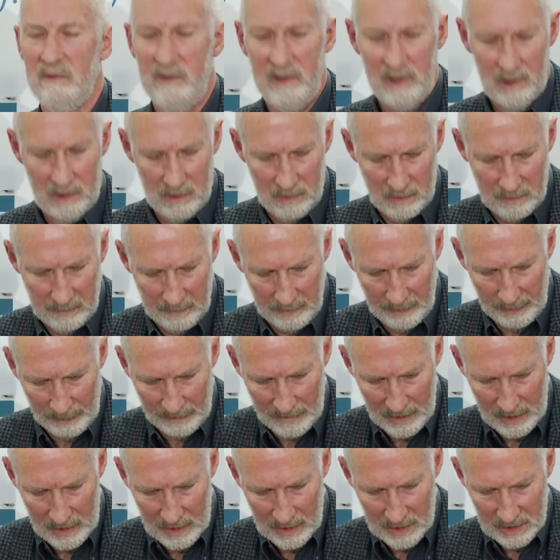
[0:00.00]
view.
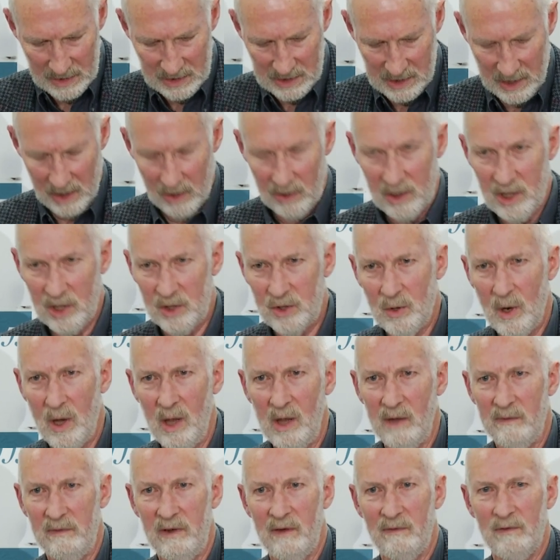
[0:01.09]
So
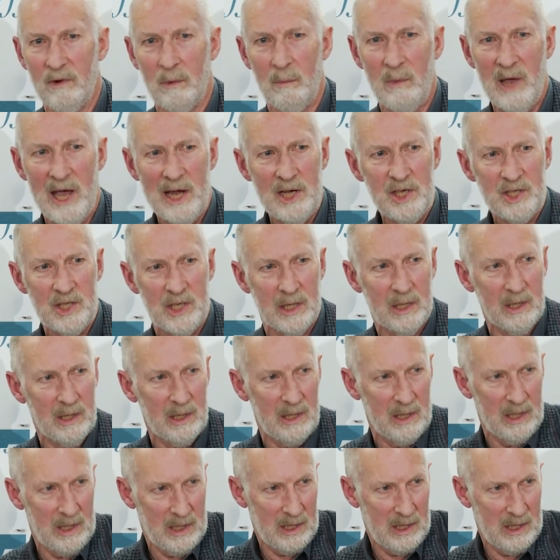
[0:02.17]
control of information